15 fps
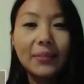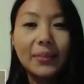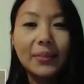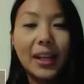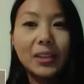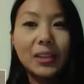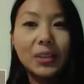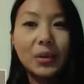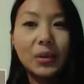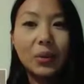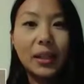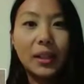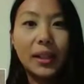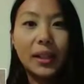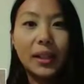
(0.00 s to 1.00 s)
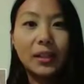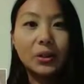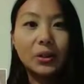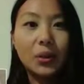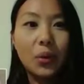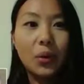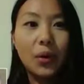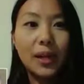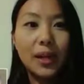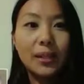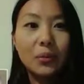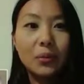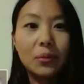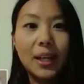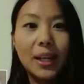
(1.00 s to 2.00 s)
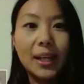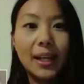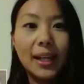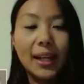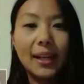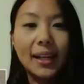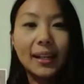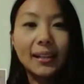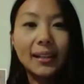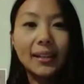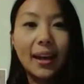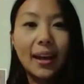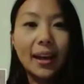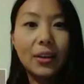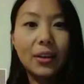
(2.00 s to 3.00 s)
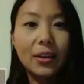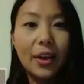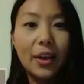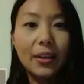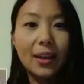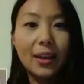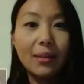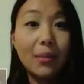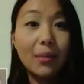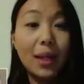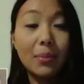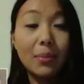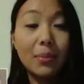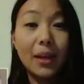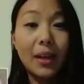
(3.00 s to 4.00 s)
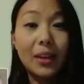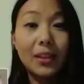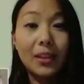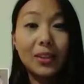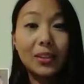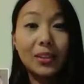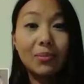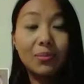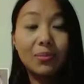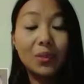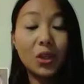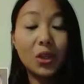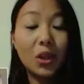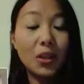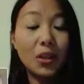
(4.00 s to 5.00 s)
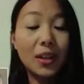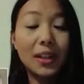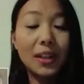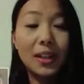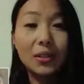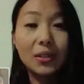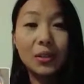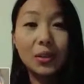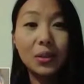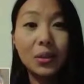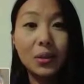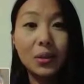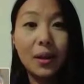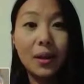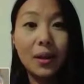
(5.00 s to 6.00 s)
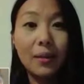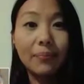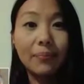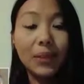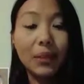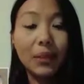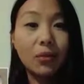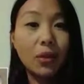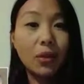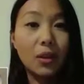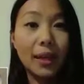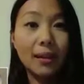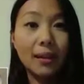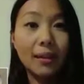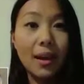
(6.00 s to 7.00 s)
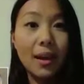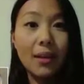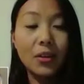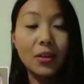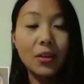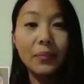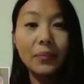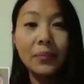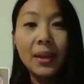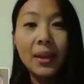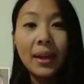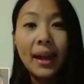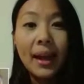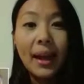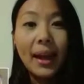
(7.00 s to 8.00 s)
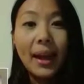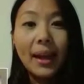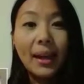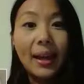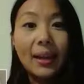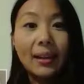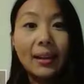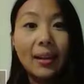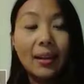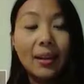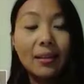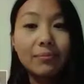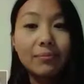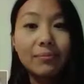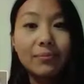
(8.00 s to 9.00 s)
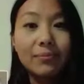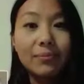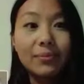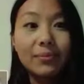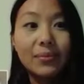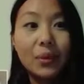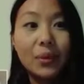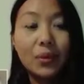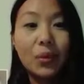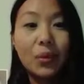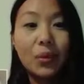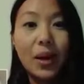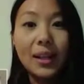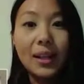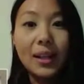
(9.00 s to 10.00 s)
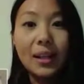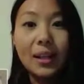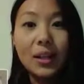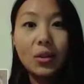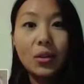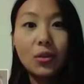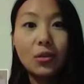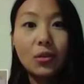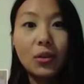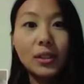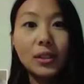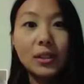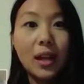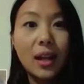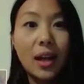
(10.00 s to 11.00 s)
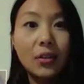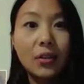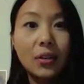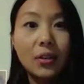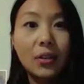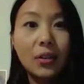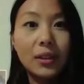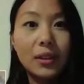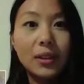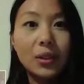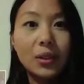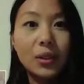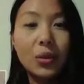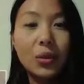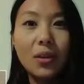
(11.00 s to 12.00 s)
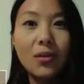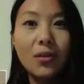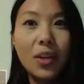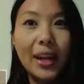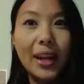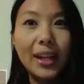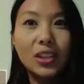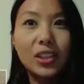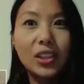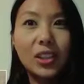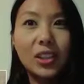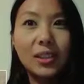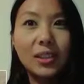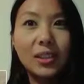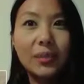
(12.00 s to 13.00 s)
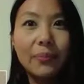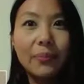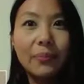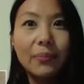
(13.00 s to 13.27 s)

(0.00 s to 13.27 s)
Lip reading: I just really enjoyed reading it, and I thought that maybe I could turn it into a full-length novel. And writing your first novel is sort of like just